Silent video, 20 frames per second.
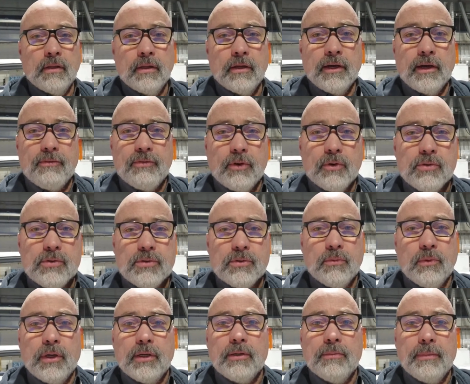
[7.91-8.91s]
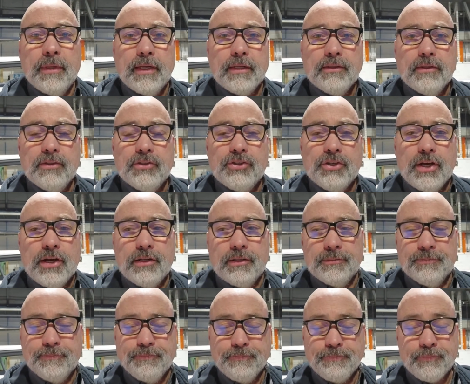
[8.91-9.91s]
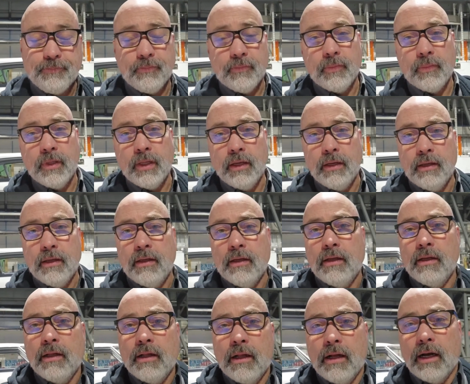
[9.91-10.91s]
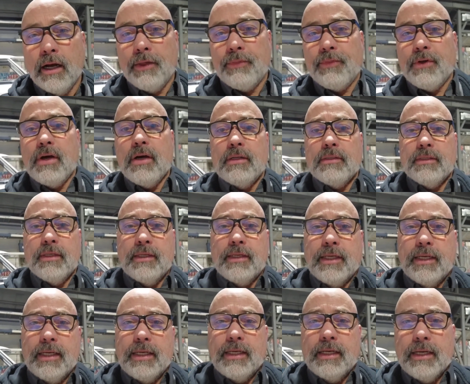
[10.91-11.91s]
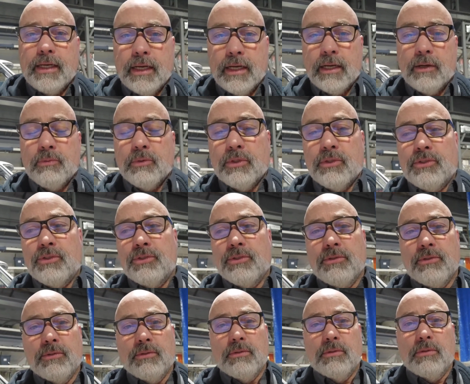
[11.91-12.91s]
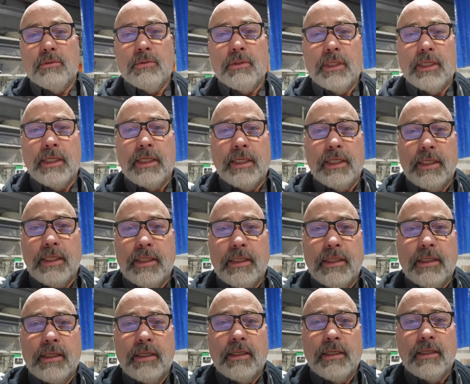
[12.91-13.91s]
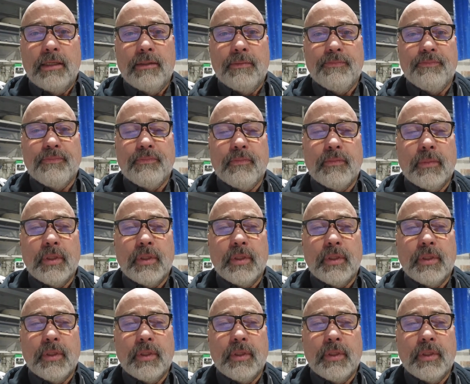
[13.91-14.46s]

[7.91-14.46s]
Hey folks, welcome back to the channel. I thought today I would do an